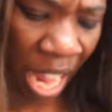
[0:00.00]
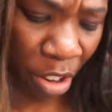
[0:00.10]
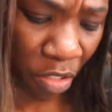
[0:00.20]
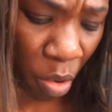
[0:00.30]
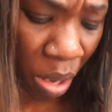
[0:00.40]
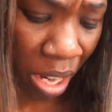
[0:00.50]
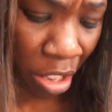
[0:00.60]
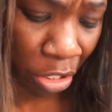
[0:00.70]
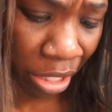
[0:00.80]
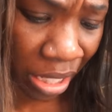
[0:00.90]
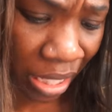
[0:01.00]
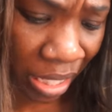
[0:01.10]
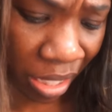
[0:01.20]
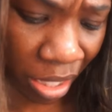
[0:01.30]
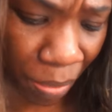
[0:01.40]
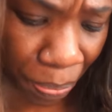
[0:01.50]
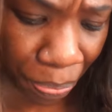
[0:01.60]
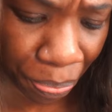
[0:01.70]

I don't even know what color this is. It's,